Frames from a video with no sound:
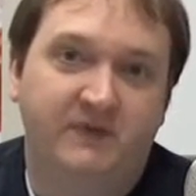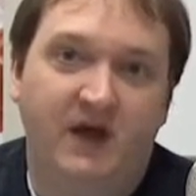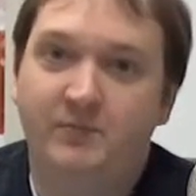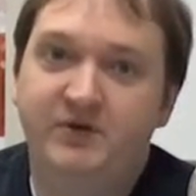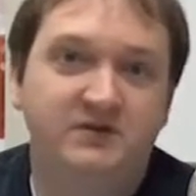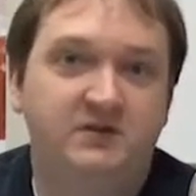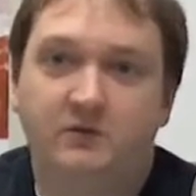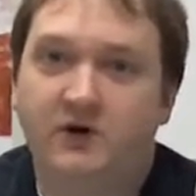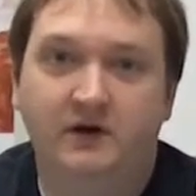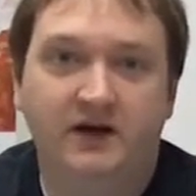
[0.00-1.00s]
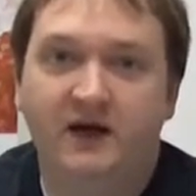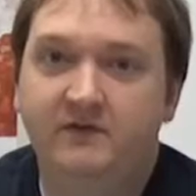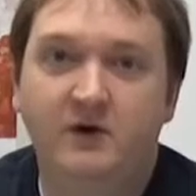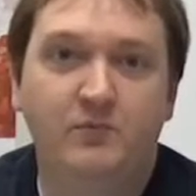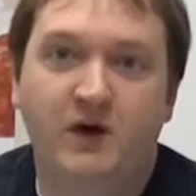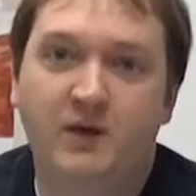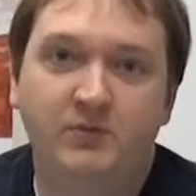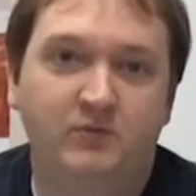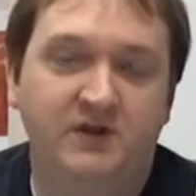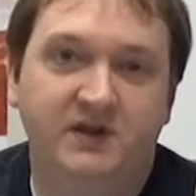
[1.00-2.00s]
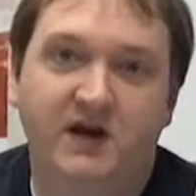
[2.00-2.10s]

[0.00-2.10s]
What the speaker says: I'll put you to work. I have no problem with it.